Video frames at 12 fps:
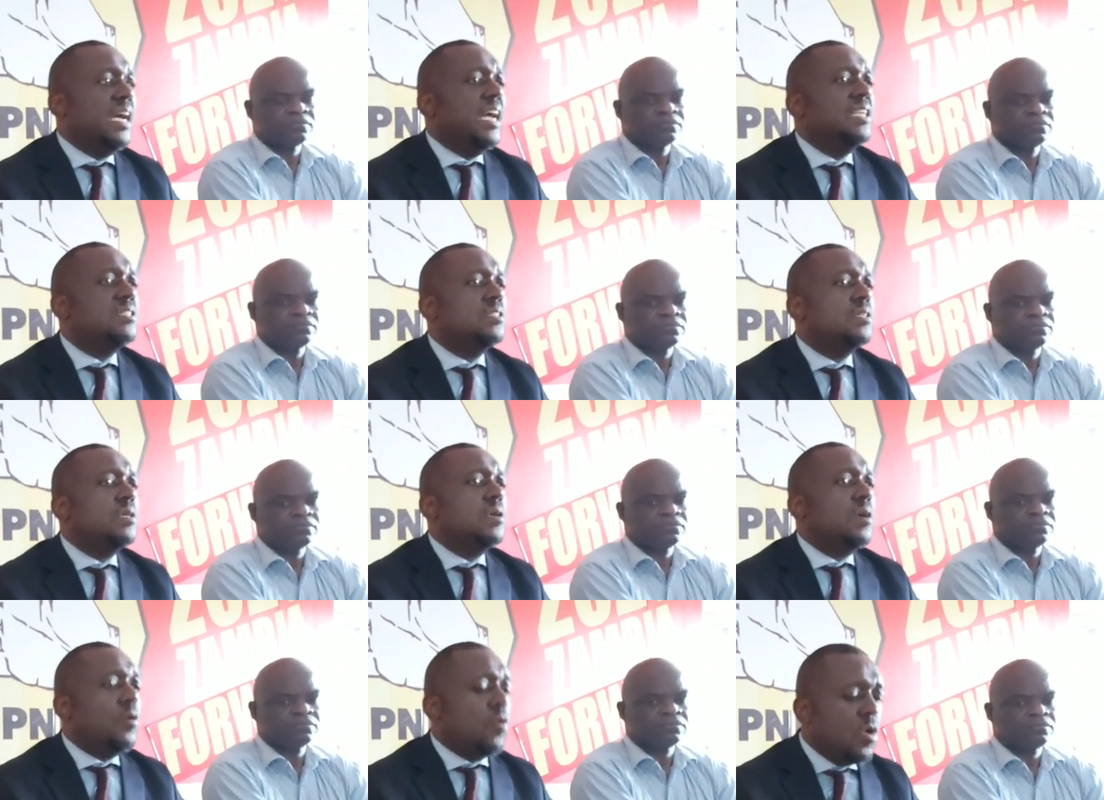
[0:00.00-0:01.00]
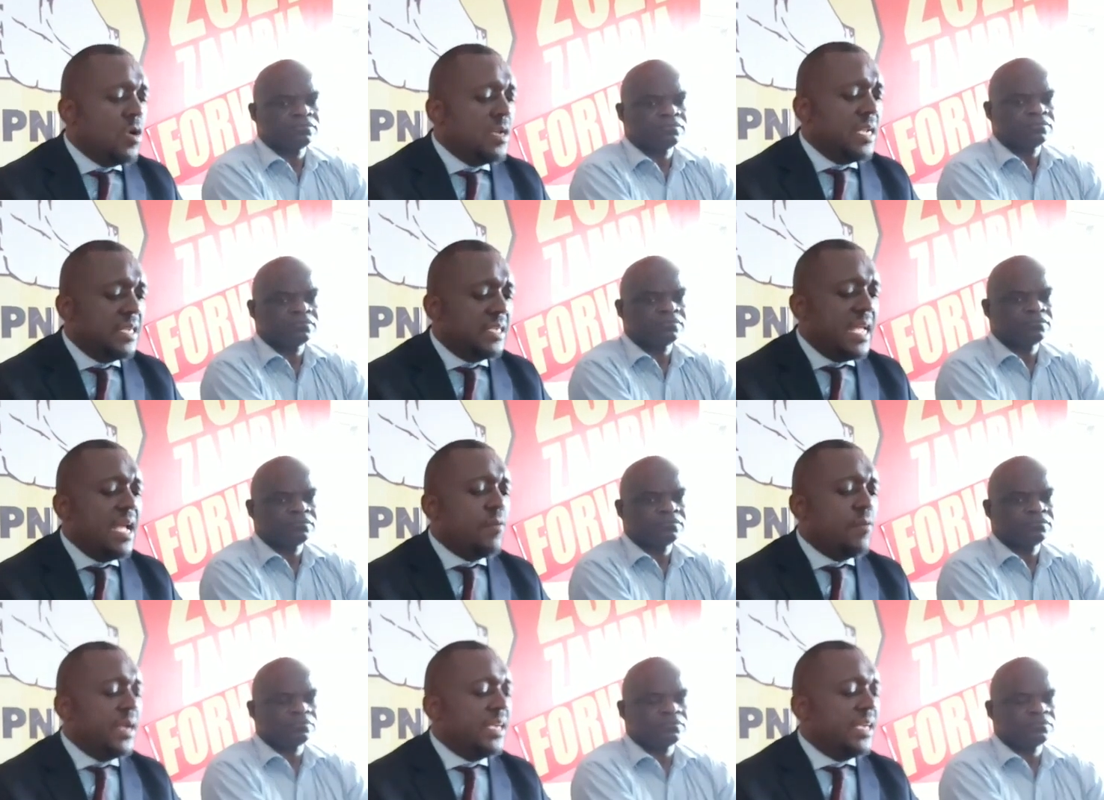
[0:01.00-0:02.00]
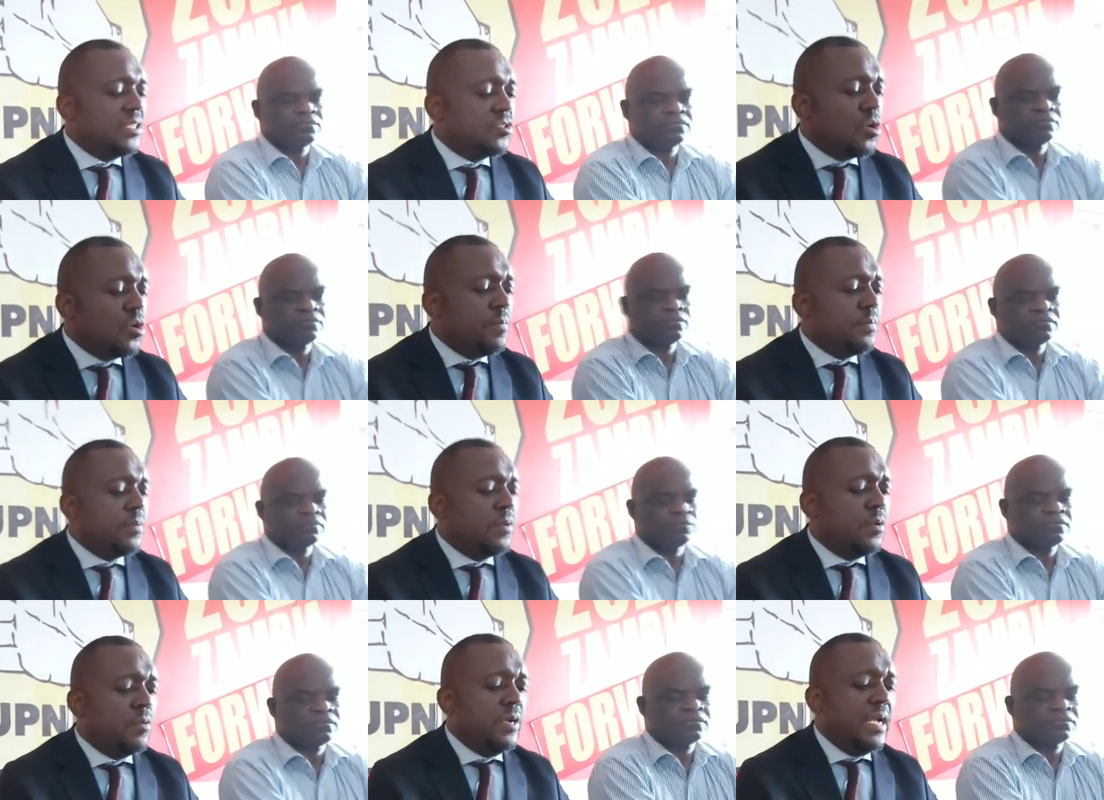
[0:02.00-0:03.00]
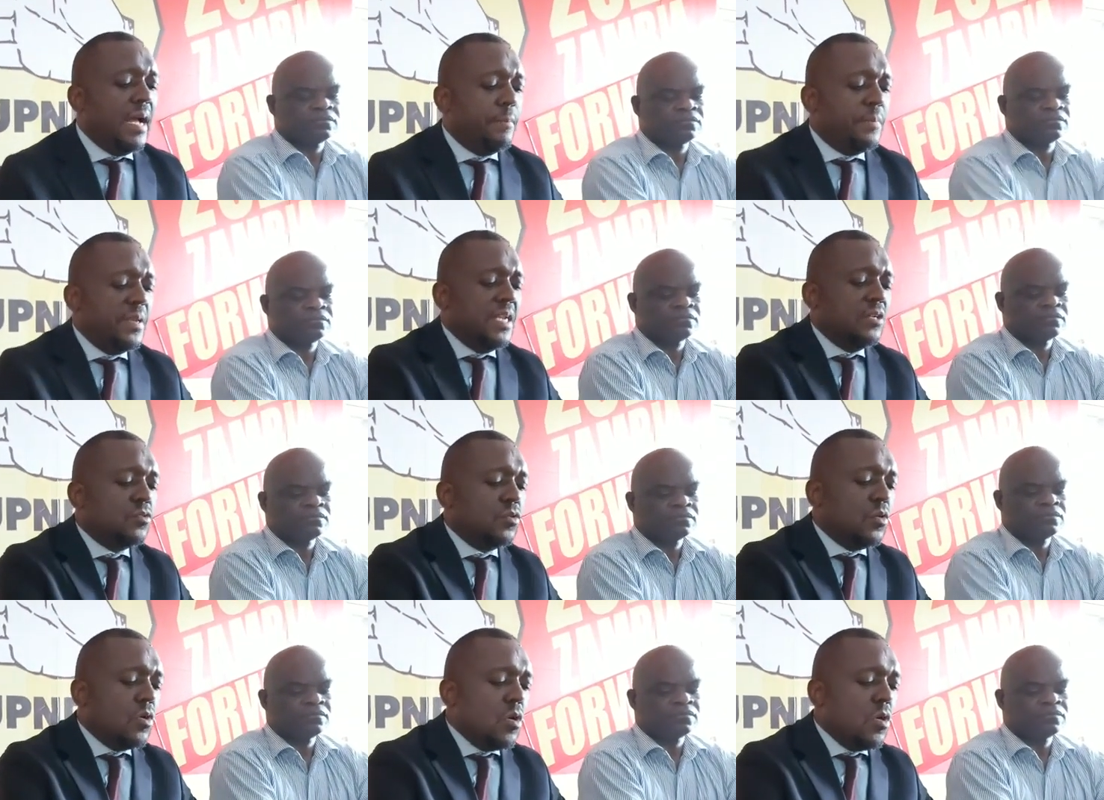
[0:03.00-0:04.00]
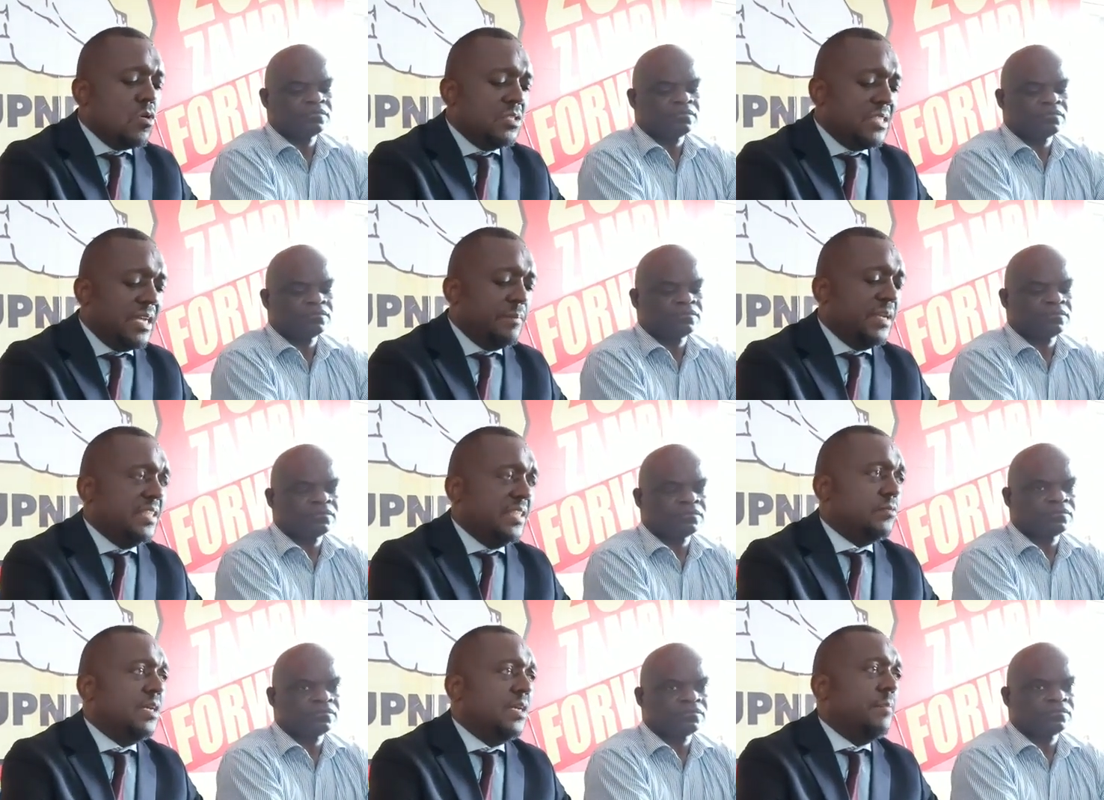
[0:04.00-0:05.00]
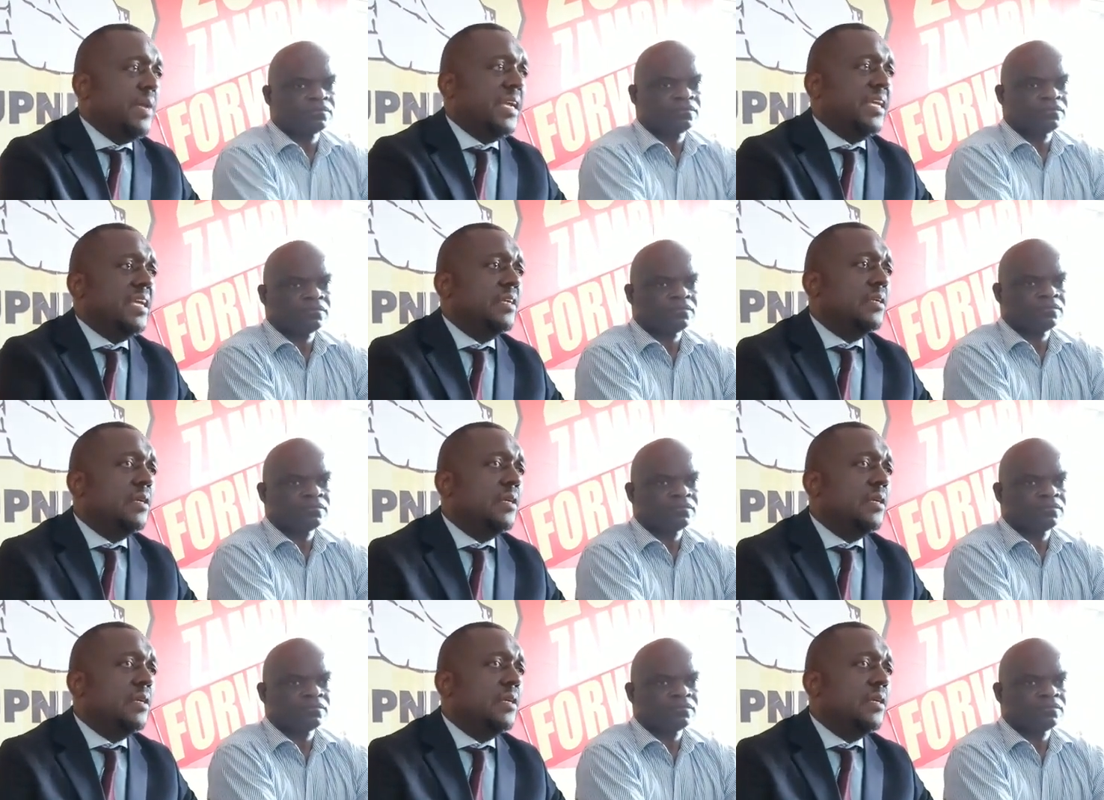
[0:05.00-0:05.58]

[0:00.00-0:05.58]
Speaker 1: And on the day when they stop, we are appealing to all Zambians. We are making